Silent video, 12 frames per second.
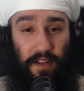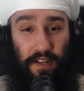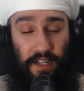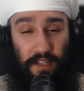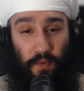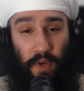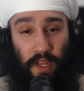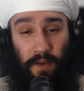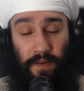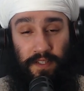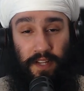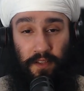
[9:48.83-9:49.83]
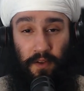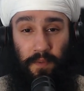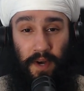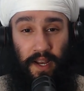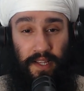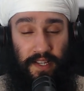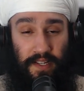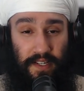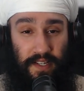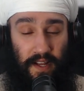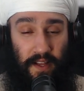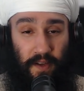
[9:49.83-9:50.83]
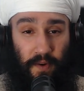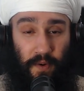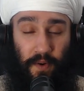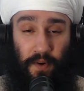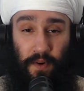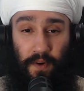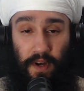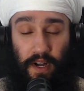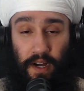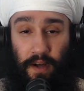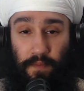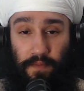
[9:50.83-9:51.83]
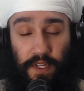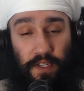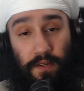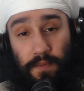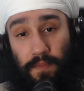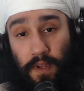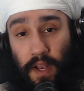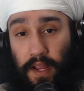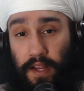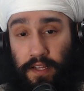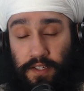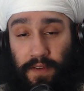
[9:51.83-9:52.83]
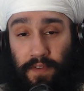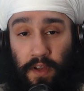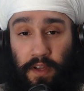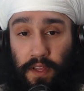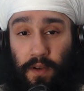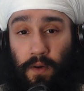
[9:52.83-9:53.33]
Did you were you in Sadhguru Balak Singh Ji's langar, or, or um, did you like did you have a look at the law